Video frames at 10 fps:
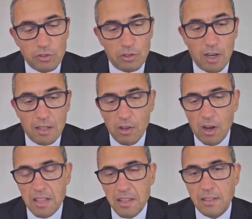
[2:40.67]
And
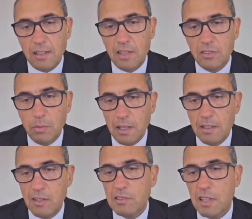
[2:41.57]
I think there needs to be a
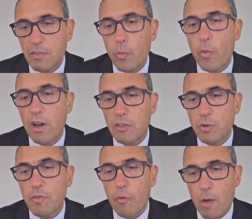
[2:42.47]
legislative and regulatory
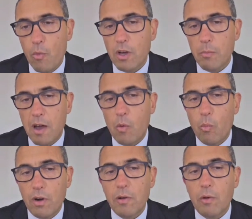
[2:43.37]
framework about
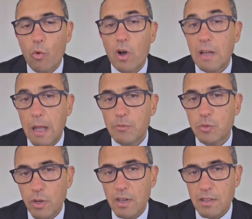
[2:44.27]
what comes
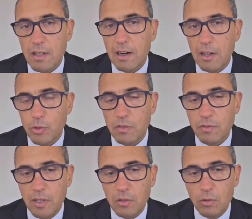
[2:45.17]
with an electric
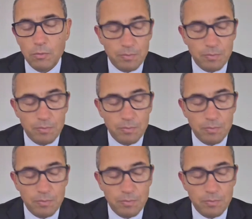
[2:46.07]
vehicle.